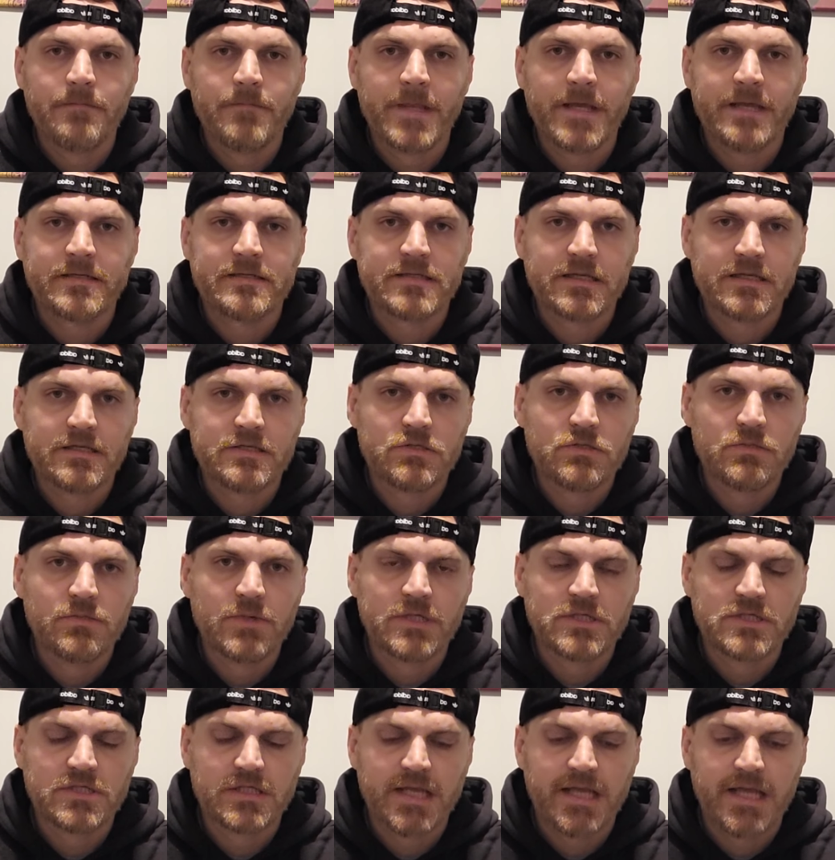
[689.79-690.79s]
not take too
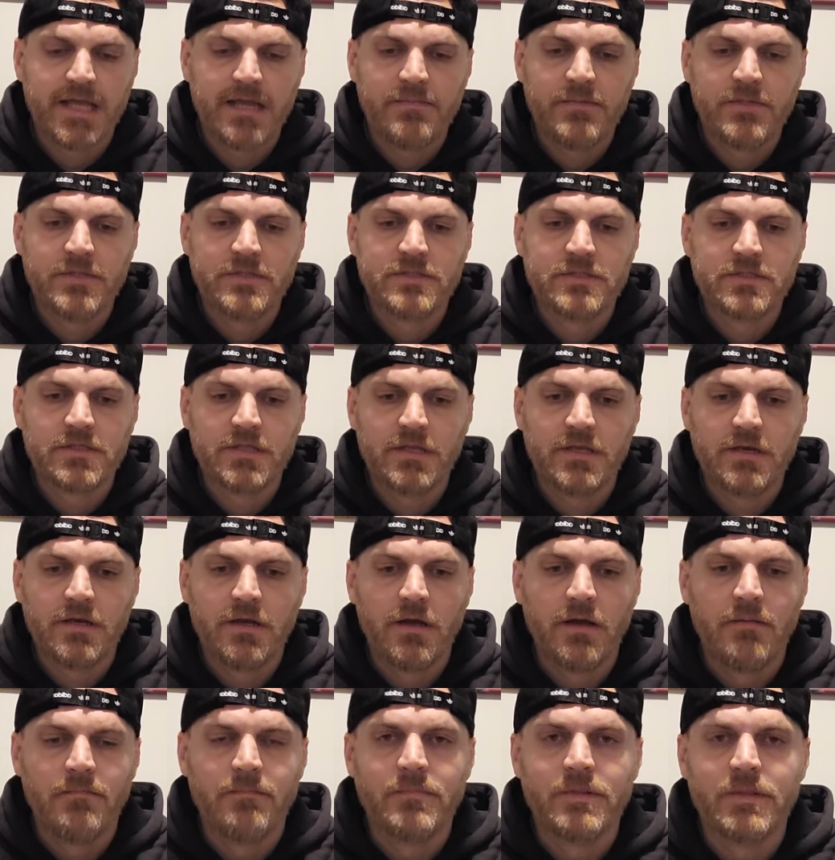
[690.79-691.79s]
much damage, and
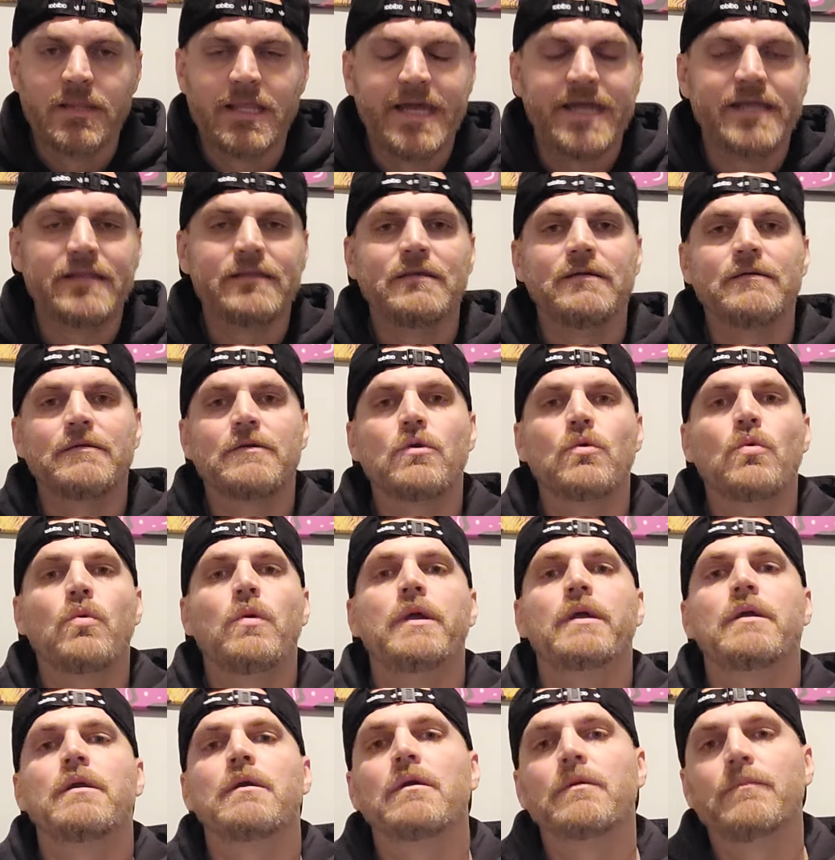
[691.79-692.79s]
um, land the
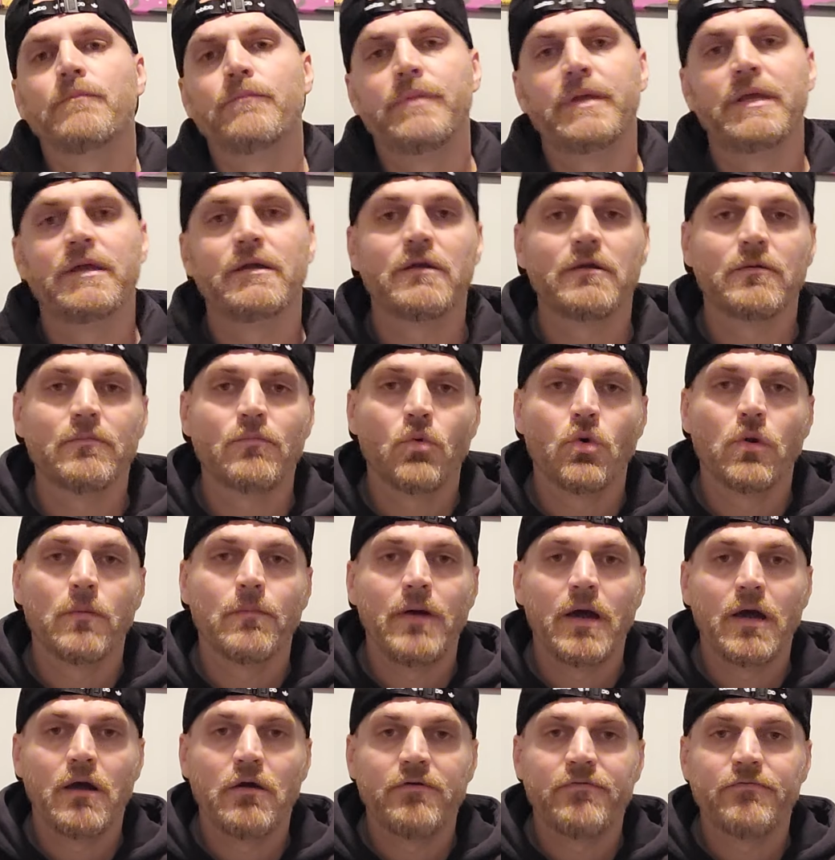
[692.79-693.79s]
quicker, bigger, more
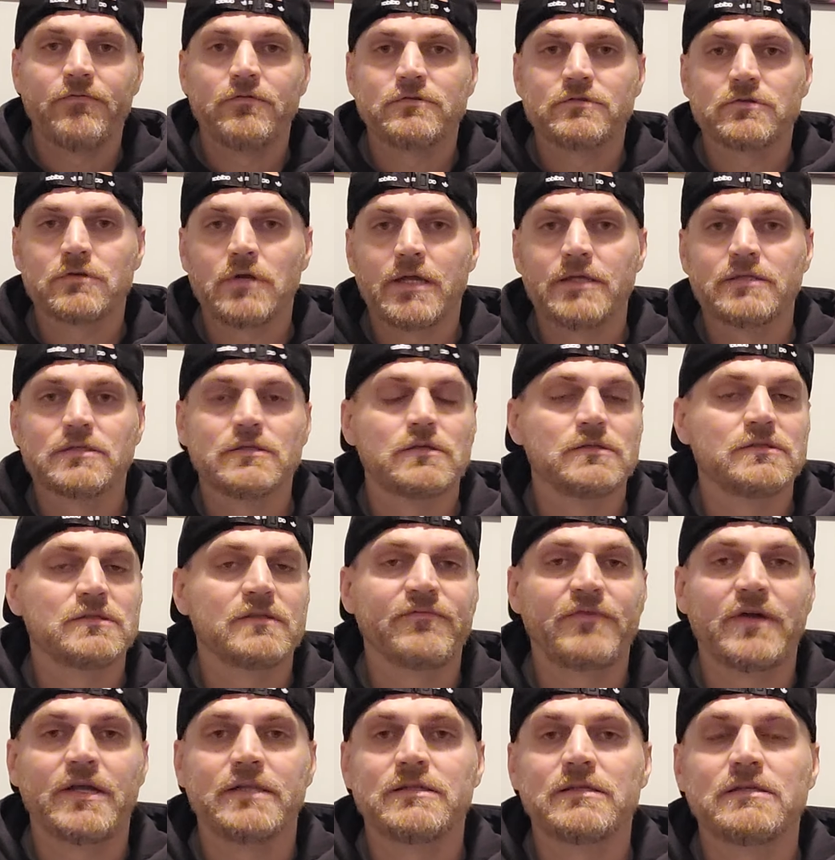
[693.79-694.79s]
powerful strikes because
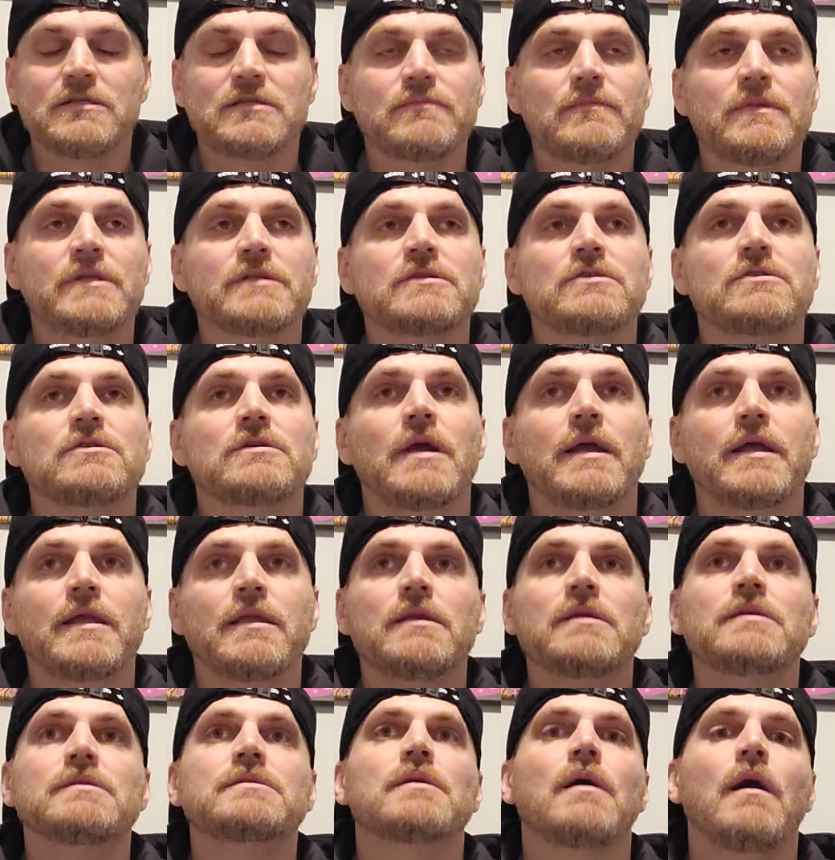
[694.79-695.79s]
Devonte Smith's
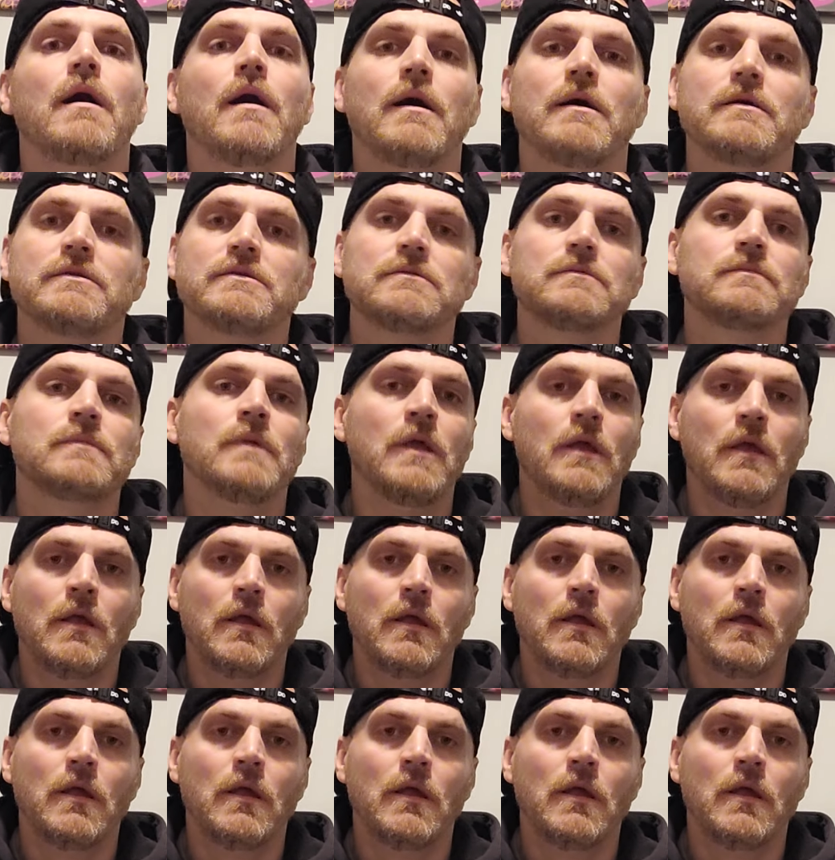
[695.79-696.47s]
striking is awesome.